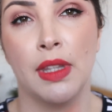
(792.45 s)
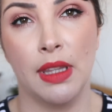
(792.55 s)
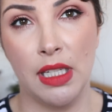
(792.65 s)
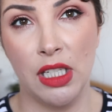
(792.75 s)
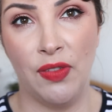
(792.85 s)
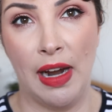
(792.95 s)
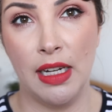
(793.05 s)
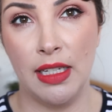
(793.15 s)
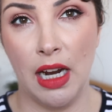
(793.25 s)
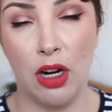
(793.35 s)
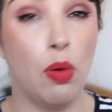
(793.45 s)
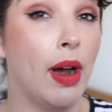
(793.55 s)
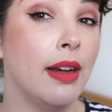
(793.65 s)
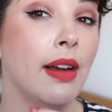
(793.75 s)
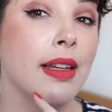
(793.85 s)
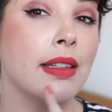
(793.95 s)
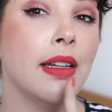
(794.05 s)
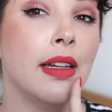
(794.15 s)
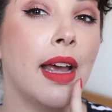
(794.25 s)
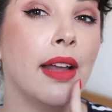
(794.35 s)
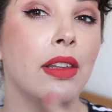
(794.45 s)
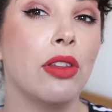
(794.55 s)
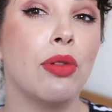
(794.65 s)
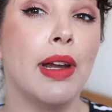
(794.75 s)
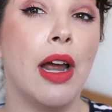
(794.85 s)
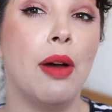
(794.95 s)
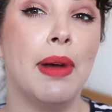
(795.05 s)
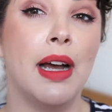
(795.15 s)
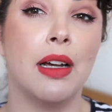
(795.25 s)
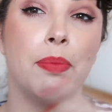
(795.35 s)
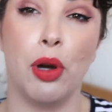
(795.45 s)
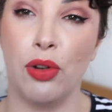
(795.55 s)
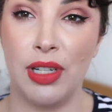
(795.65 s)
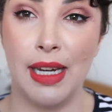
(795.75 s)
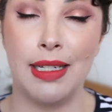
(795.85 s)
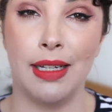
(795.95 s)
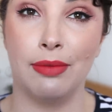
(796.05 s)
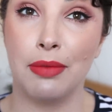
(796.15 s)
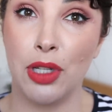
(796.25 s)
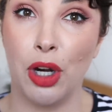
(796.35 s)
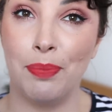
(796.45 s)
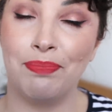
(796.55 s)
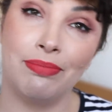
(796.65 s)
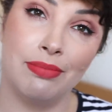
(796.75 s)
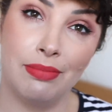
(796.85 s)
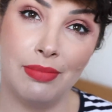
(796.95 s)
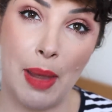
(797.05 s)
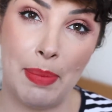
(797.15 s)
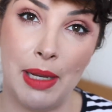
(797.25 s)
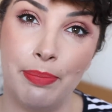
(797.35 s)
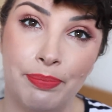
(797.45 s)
This is fading down quite nicely at the 3 hour mark post eating. So happy.